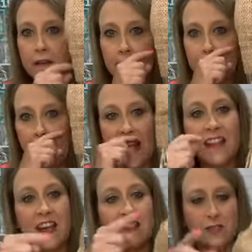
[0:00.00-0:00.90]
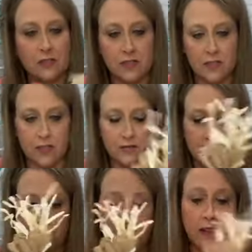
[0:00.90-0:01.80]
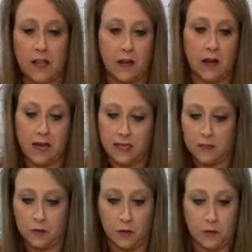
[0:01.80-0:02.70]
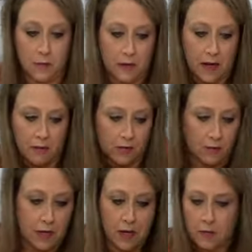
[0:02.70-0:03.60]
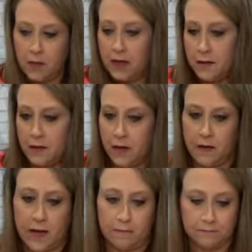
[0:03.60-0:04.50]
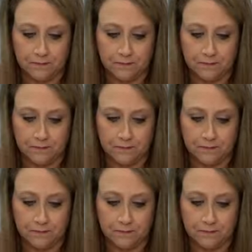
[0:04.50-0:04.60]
like that. And that's just stuffed up in there. I need to glue it, but I'll do it in a minute. Okay.